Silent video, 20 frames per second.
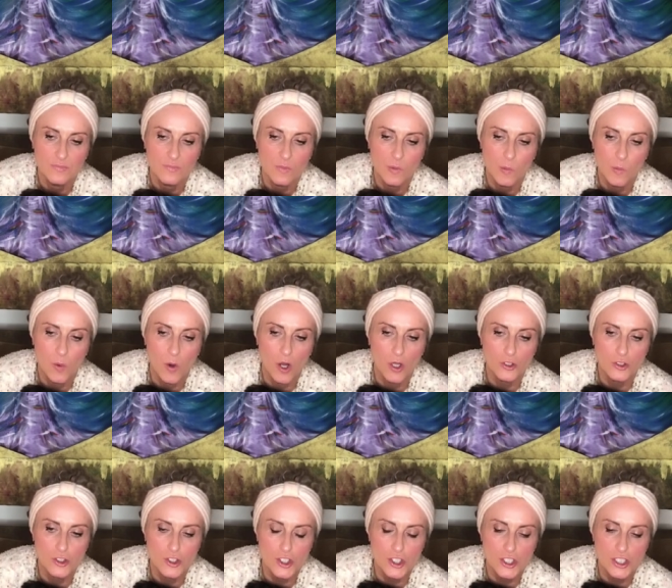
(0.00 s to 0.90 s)

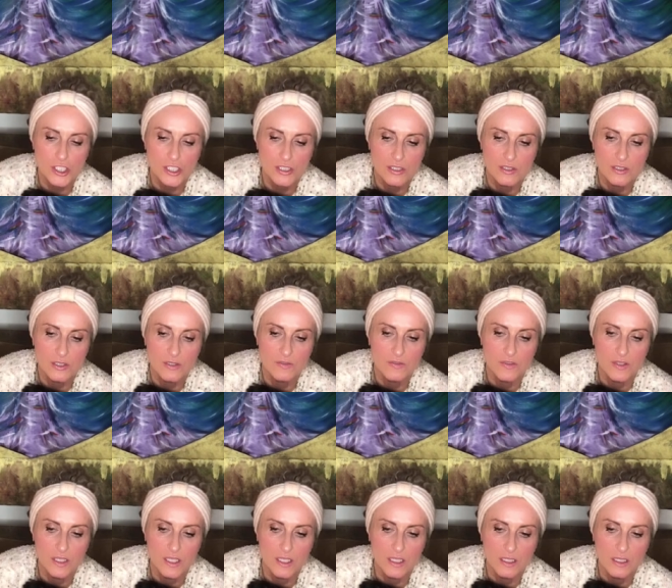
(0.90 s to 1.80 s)
watch if
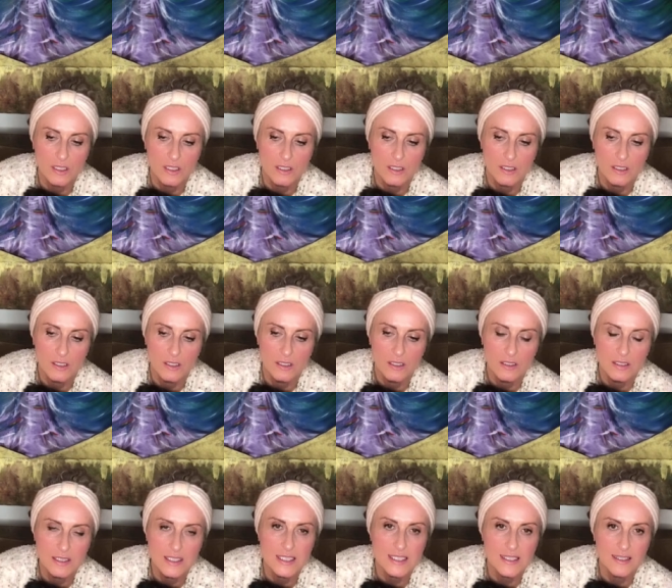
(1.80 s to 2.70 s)
they
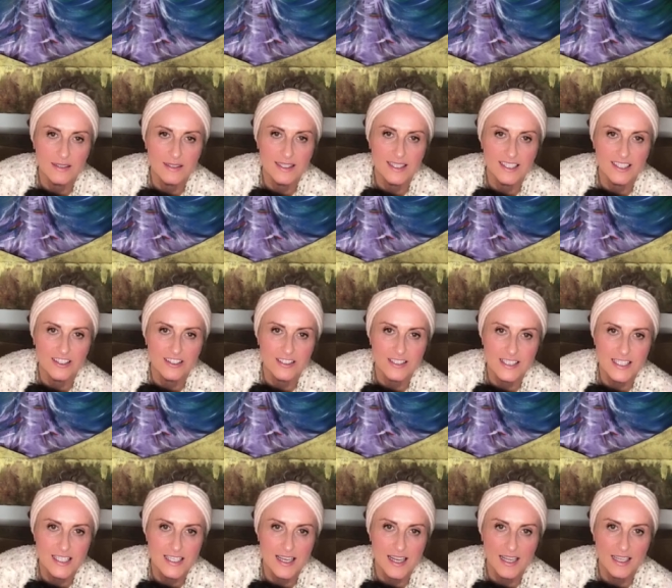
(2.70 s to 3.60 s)
need it later
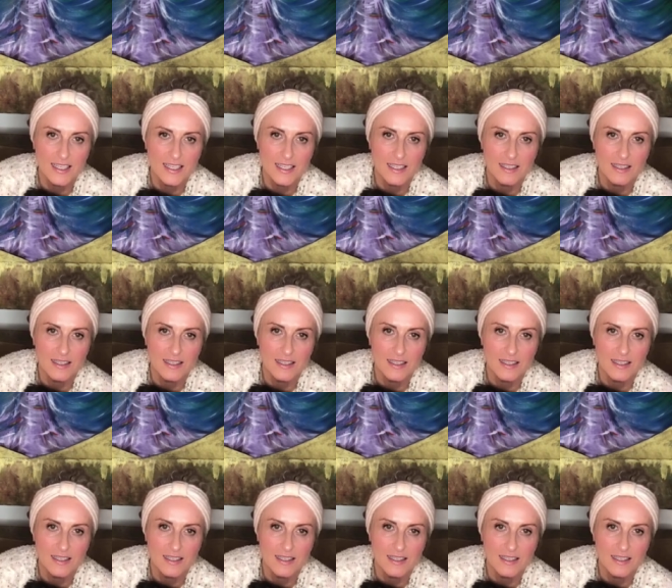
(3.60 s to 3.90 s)
tonight.